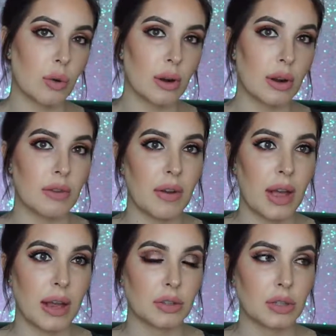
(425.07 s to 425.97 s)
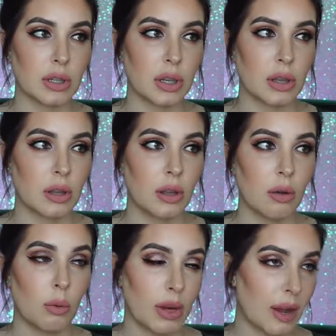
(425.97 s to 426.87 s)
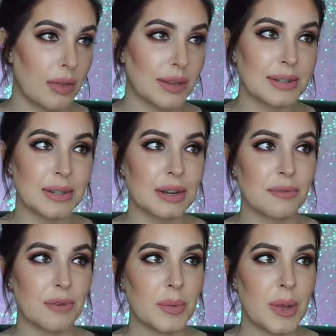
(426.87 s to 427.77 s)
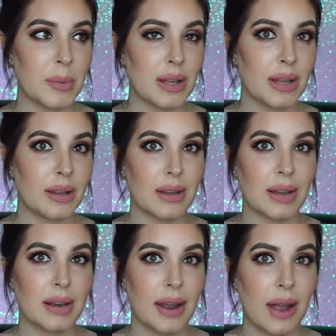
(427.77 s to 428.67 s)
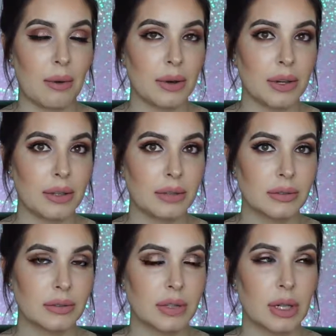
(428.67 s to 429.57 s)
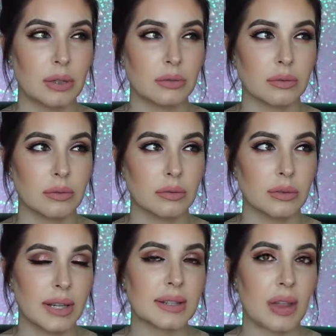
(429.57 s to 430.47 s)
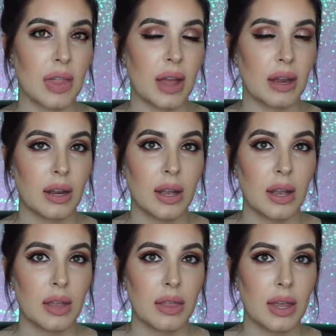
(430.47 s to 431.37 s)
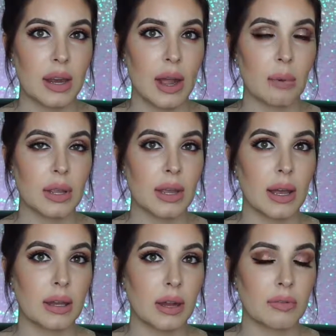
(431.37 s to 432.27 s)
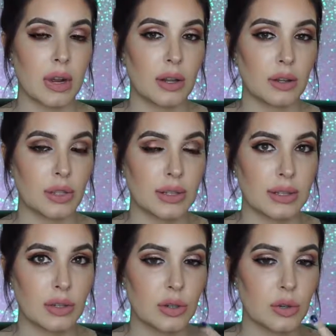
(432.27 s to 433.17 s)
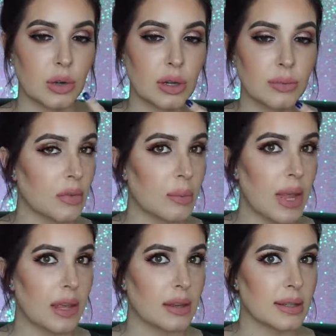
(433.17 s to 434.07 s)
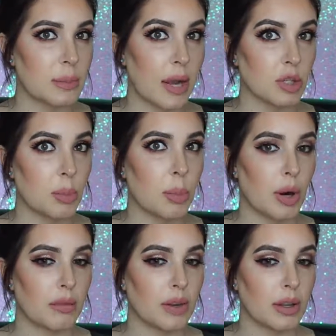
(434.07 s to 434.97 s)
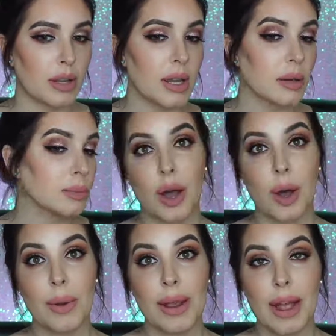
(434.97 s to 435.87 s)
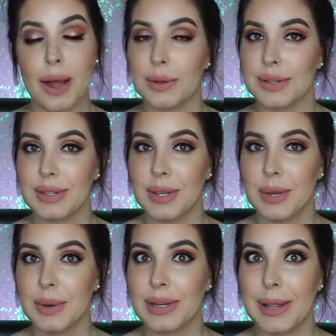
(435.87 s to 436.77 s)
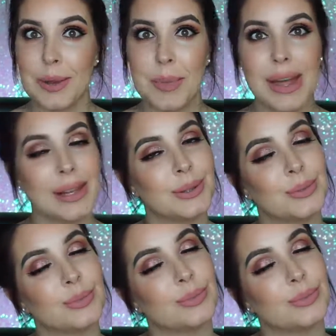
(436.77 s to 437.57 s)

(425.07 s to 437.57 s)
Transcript: Or if I actually went out in the sun for maybe an hour, no, less than that, then I would get enough color just to make this match perfectly. All right, I will see you in a little bit.